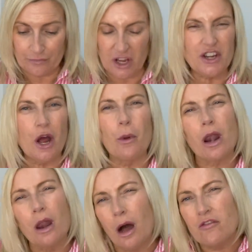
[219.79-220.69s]
you know, a
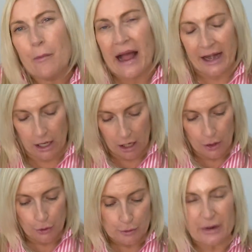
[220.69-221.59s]
lot of my
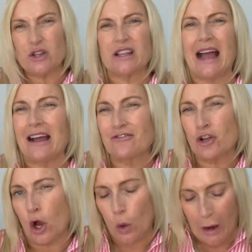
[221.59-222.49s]
clothes, because I have got